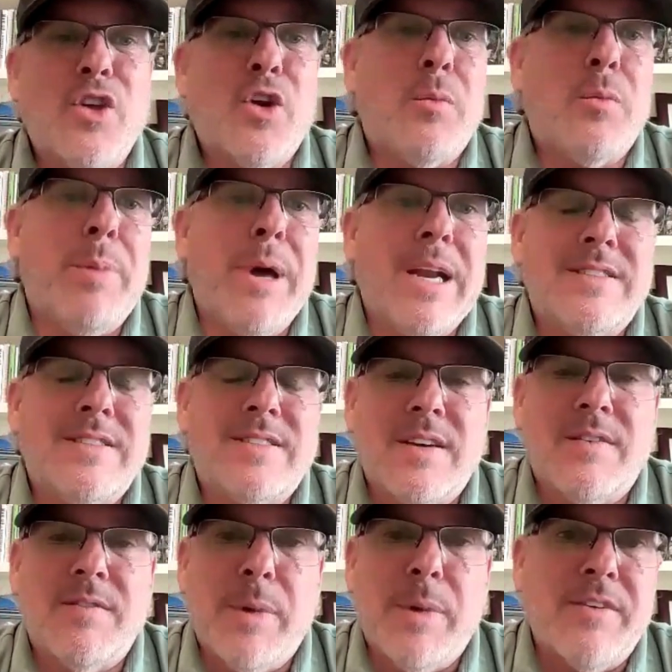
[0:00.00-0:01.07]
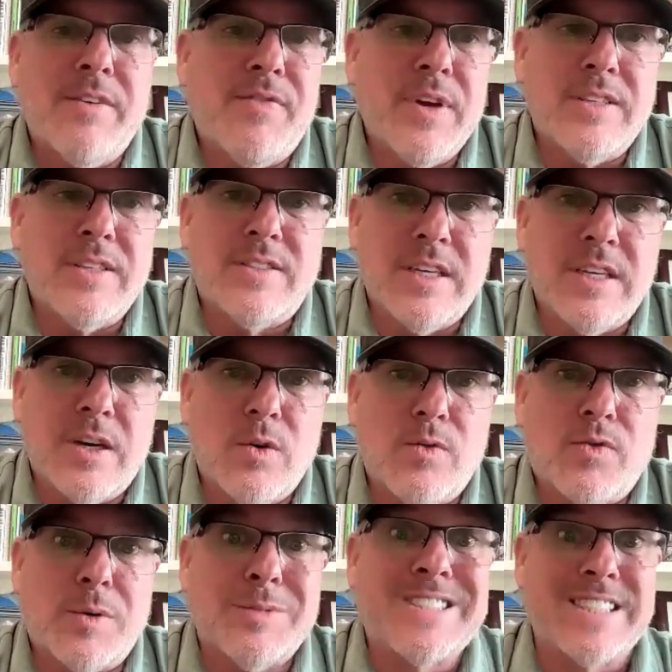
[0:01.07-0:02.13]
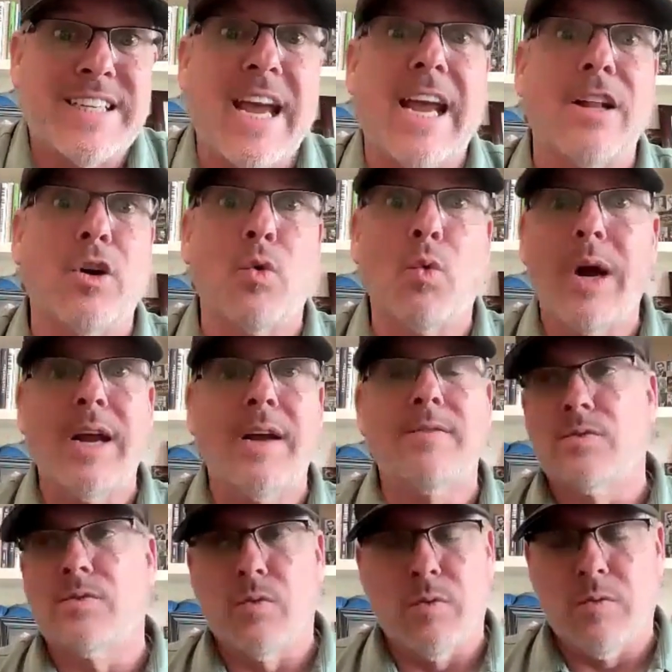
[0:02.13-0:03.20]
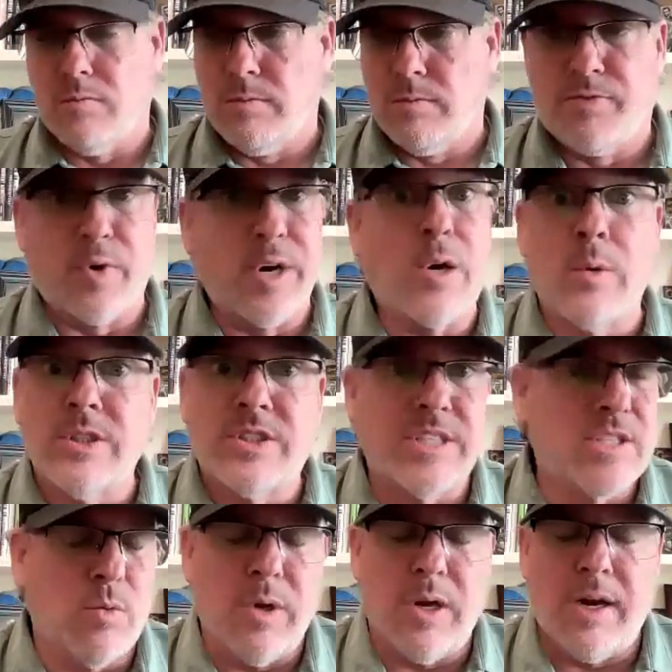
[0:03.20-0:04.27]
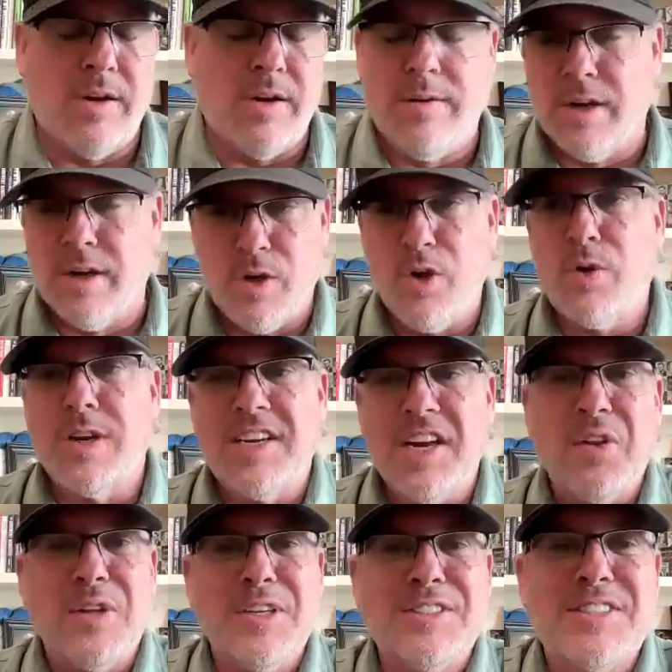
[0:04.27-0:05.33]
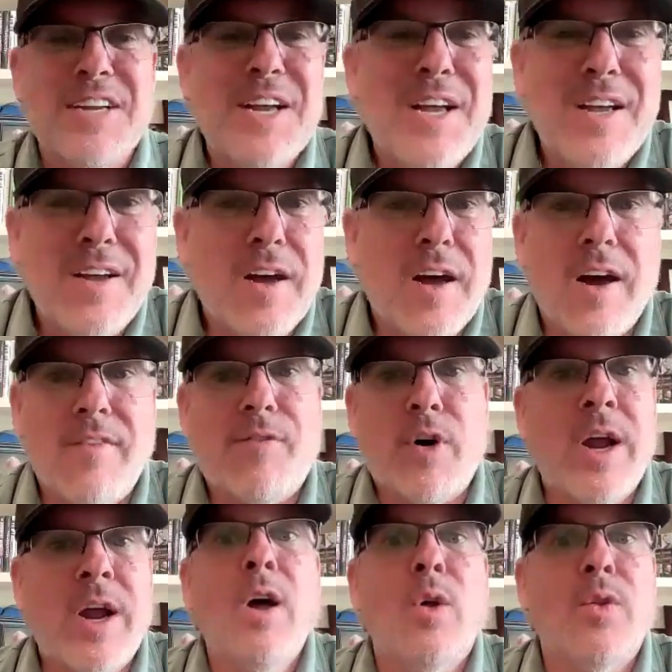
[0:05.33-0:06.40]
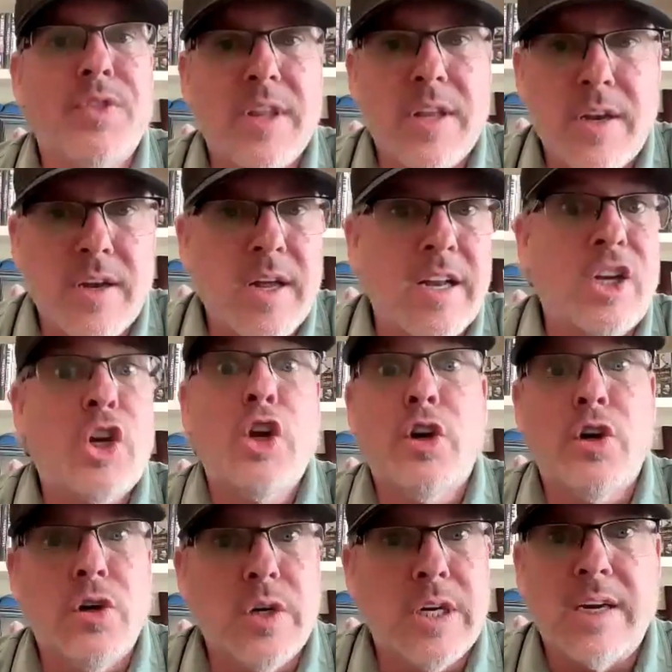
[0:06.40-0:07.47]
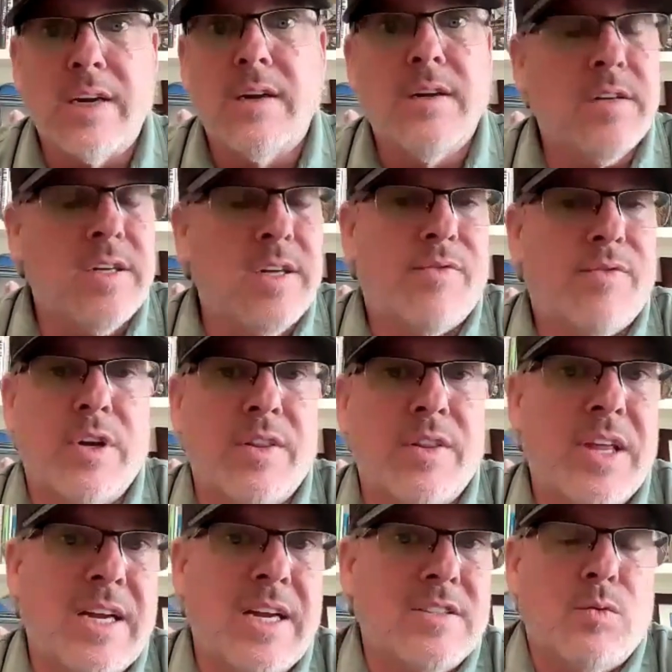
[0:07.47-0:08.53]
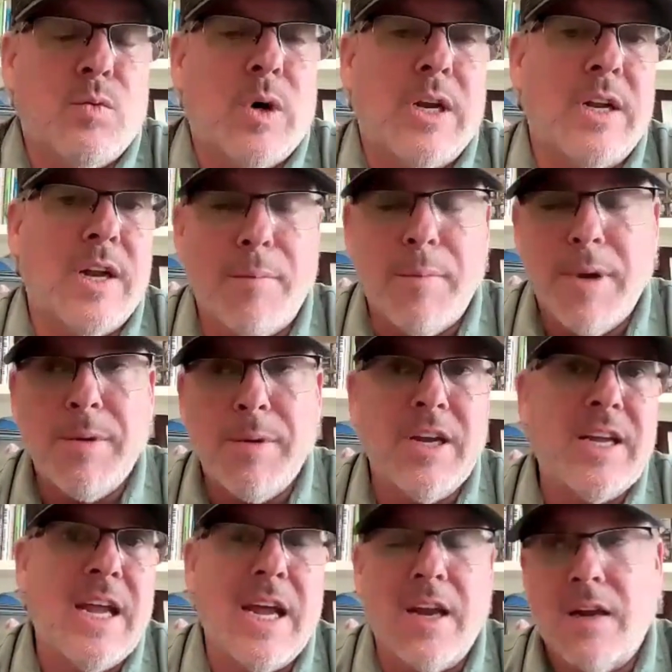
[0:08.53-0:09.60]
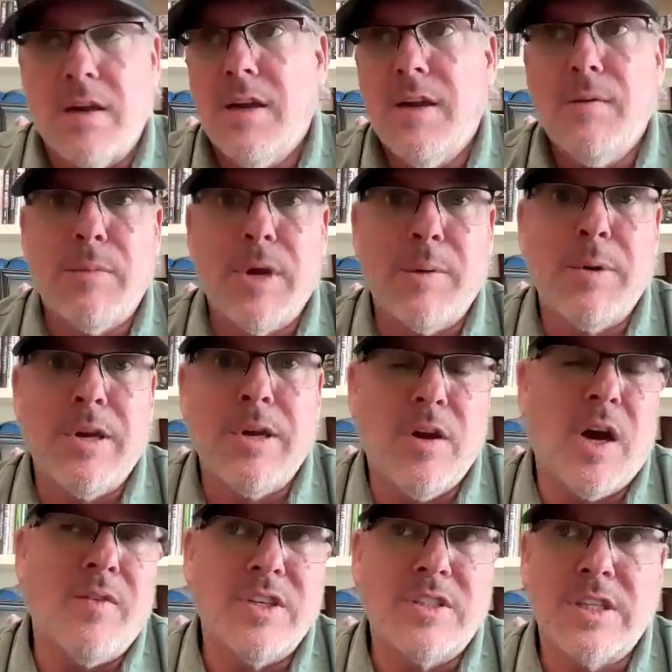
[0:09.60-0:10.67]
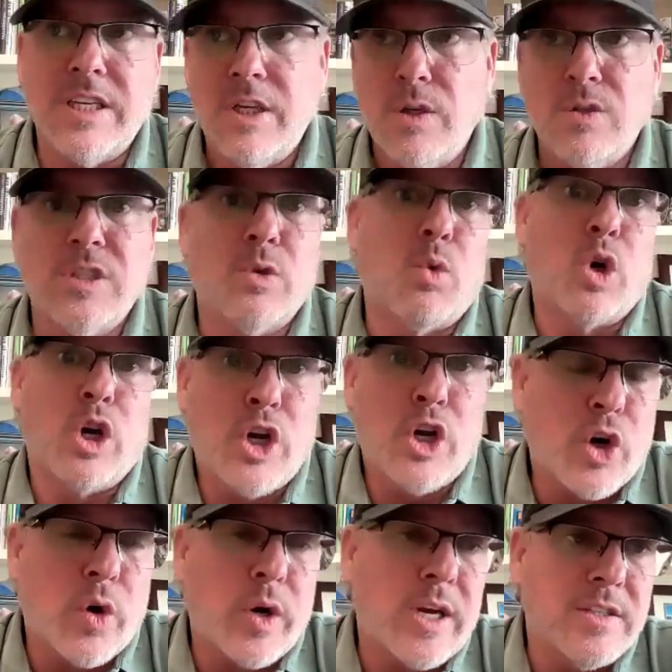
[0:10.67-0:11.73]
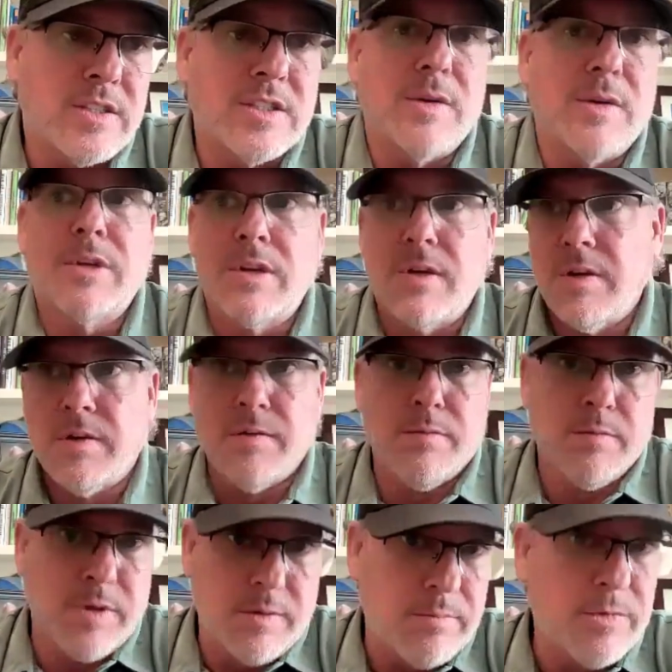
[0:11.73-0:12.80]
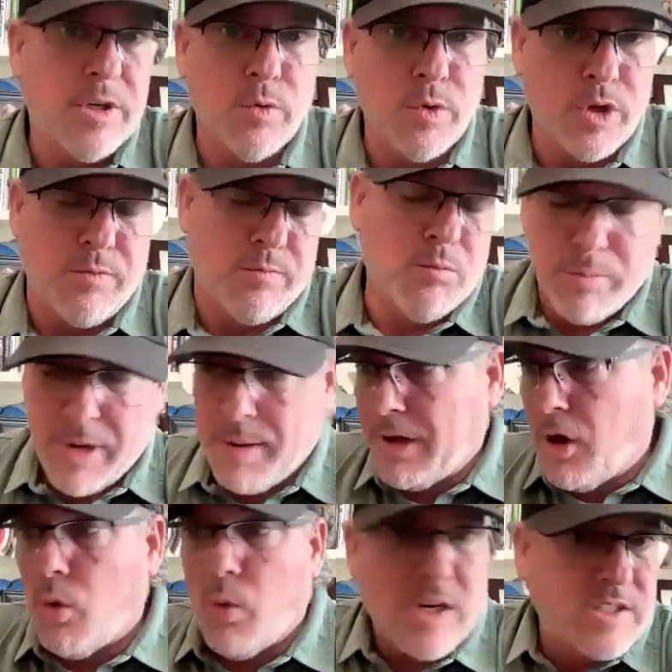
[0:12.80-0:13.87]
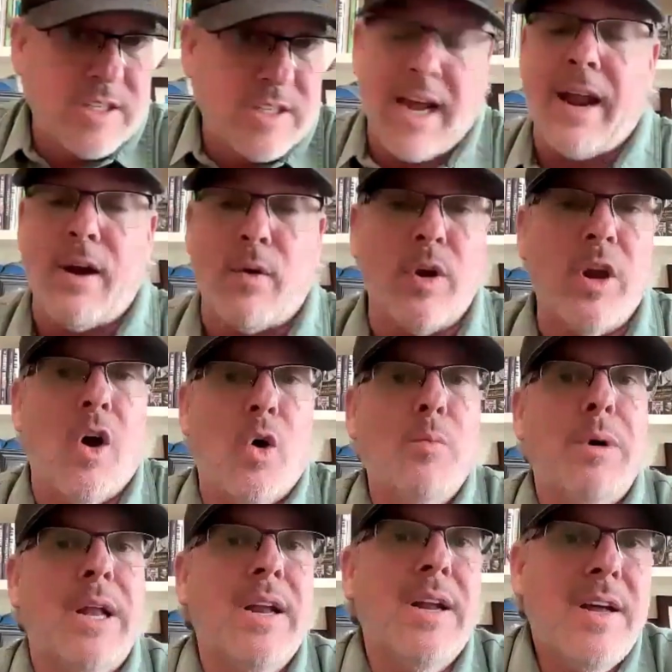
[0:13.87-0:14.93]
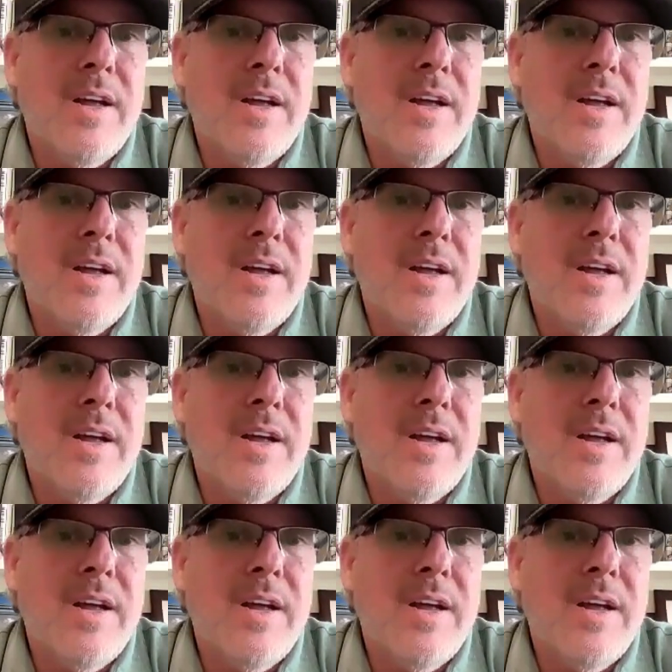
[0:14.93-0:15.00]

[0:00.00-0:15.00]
other benefits, from scalar waves, frequencies, you can tell us for help and curing different things and whatnot. Maybe obviously using the word curing is something you maybe don't want to say. I don't know, but